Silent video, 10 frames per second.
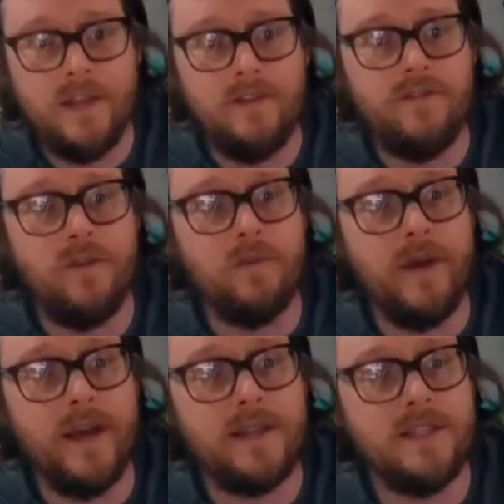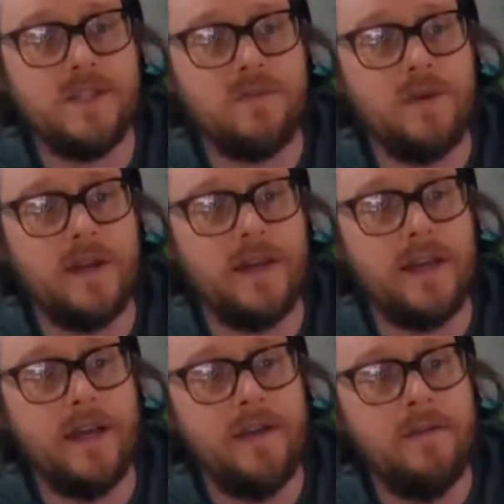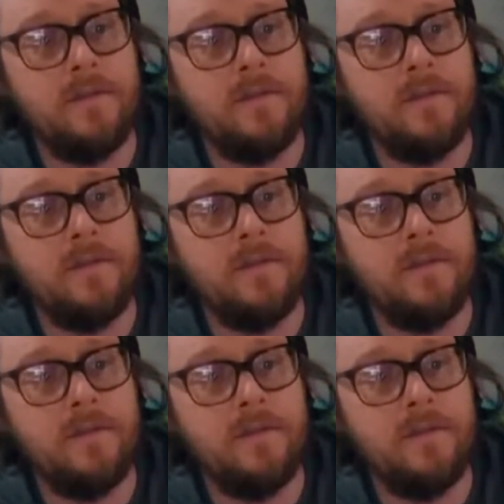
then fold back this one again,